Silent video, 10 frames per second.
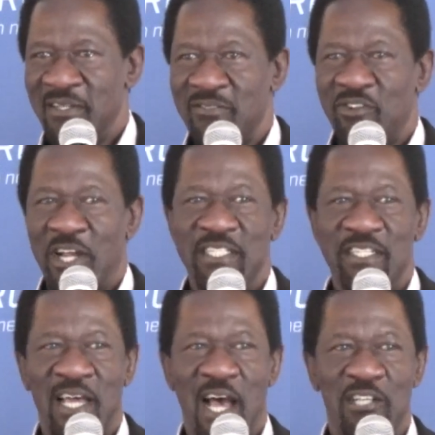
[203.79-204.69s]
credit
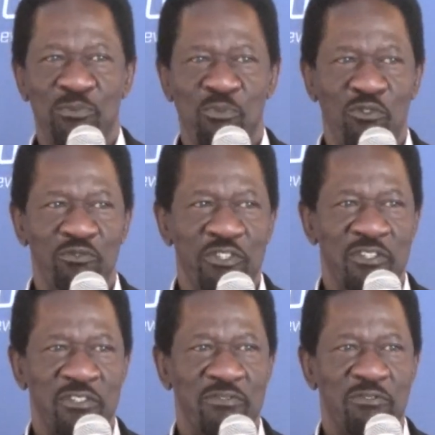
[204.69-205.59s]
has moved
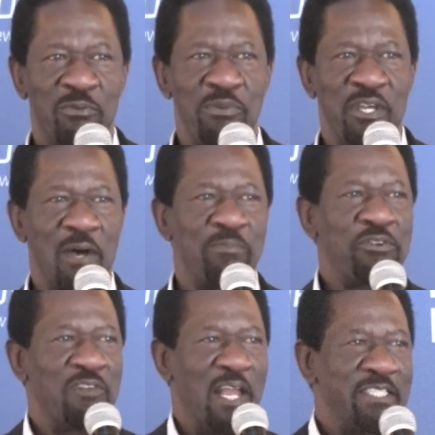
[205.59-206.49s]
from being a
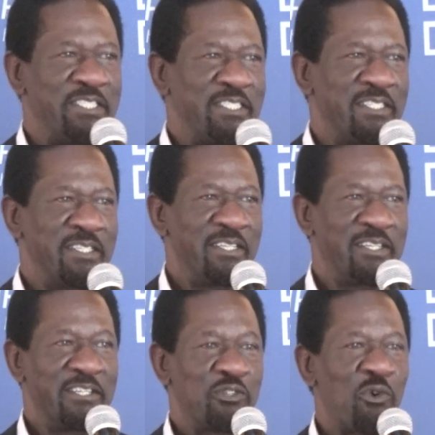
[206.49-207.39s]
privilege
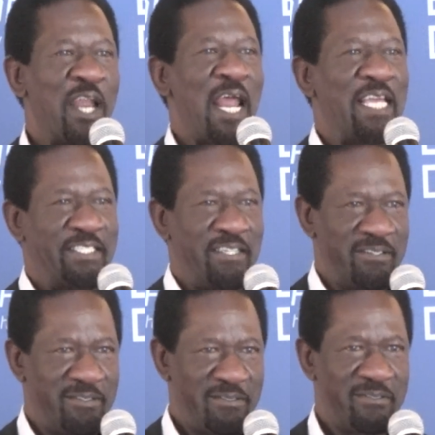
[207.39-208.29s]
to a right,
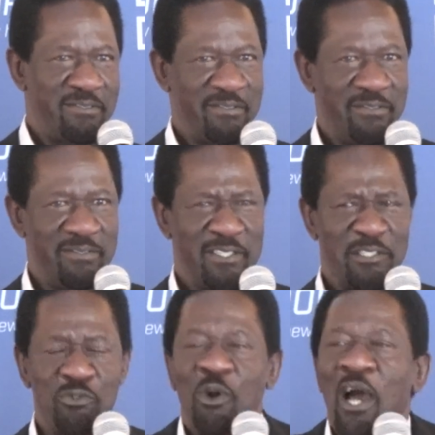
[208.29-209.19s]

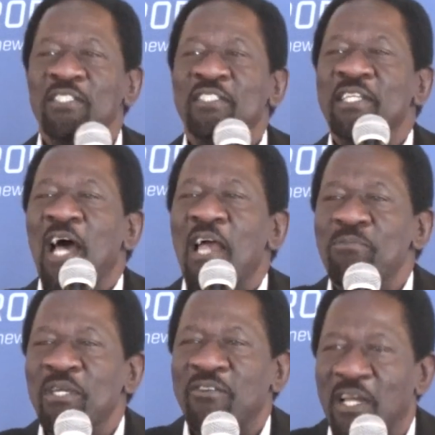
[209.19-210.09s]
that you can't deny
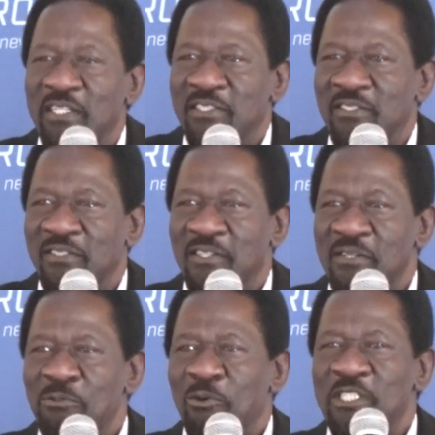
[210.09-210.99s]
me credit,
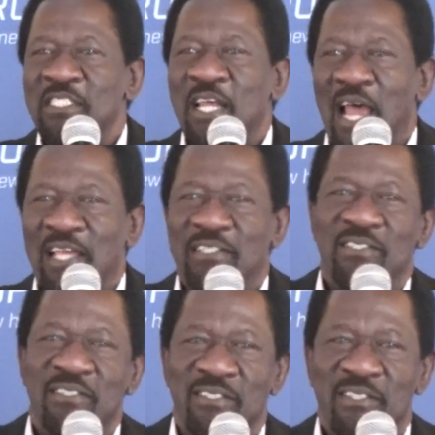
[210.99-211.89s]
because it's a
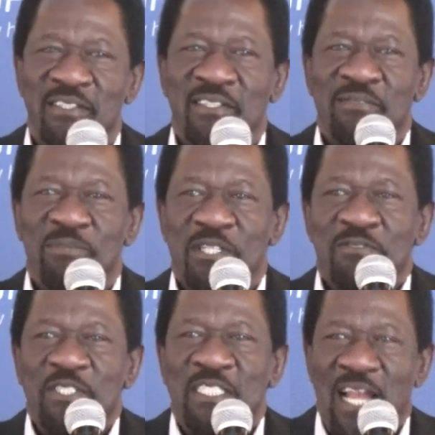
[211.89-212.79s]
right. But if
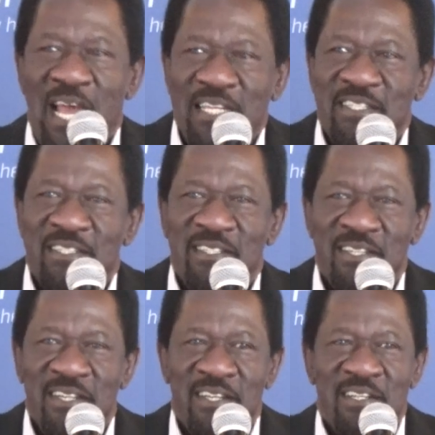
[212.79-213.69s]
it's a right,
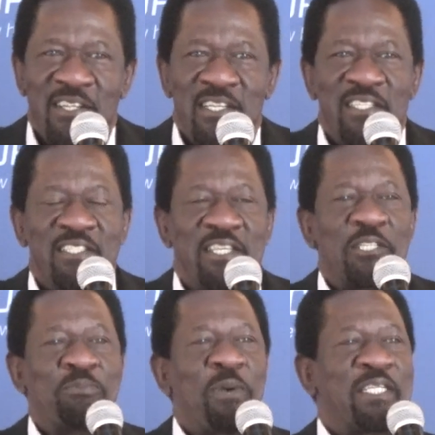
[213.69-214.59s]
it is
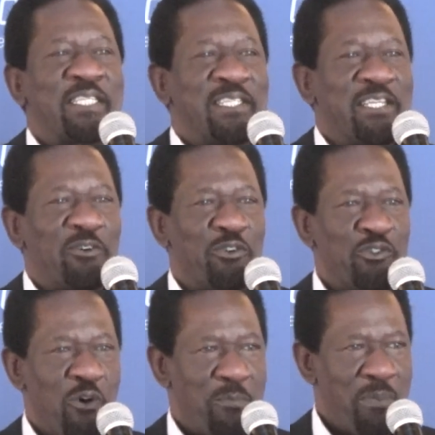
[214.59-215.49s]
expected that on
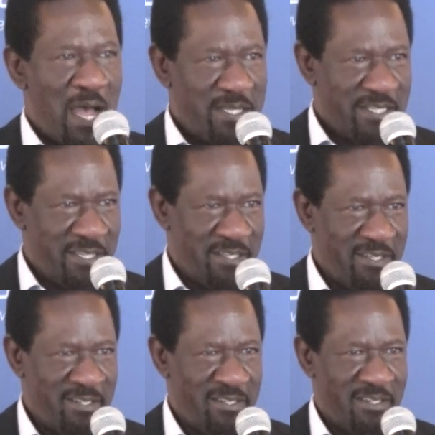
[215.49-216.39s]
your part,
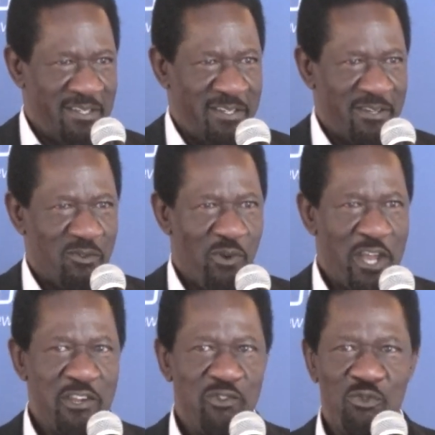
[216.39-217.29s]

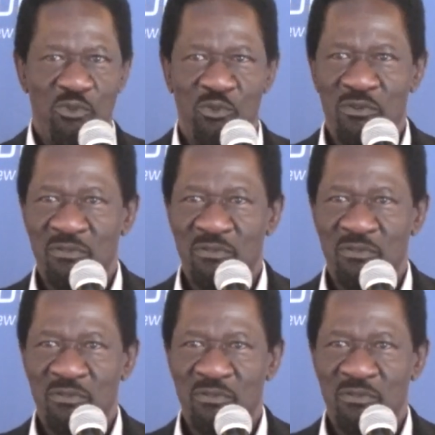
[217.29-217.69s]
when you